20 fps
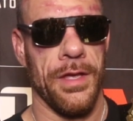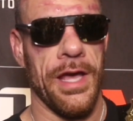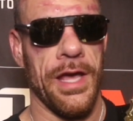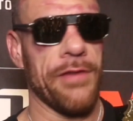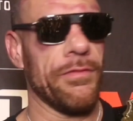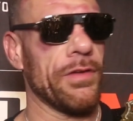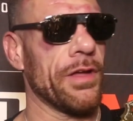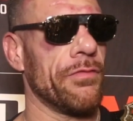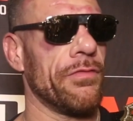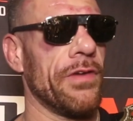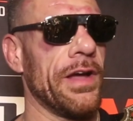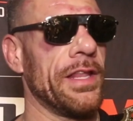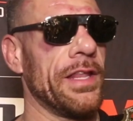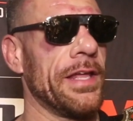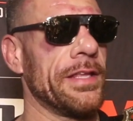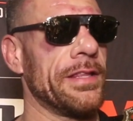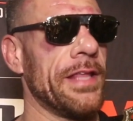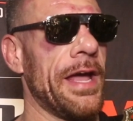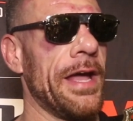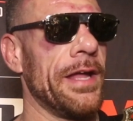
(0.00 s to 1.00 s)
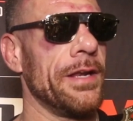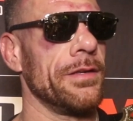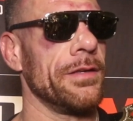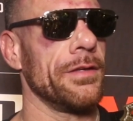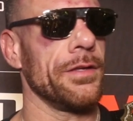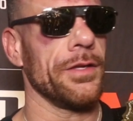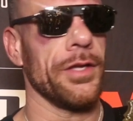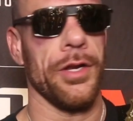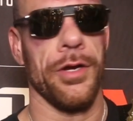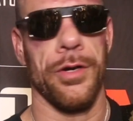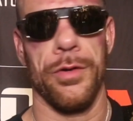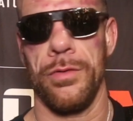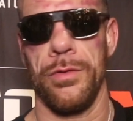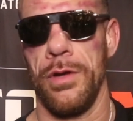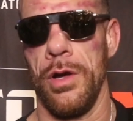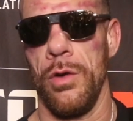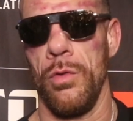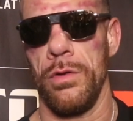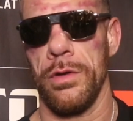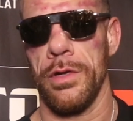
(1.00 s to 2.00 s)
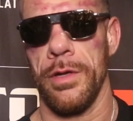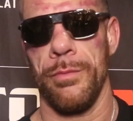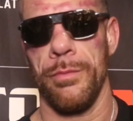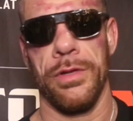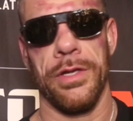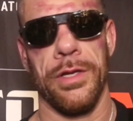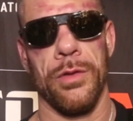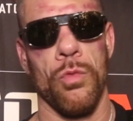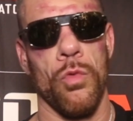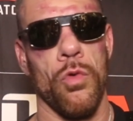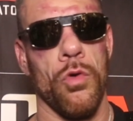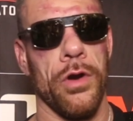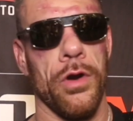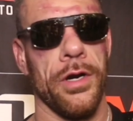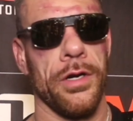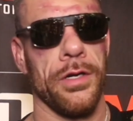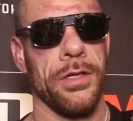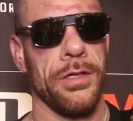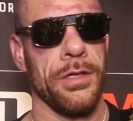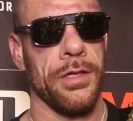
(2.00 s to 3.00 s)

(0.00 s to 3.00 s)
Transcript: having a fight like that, you know, a complete war,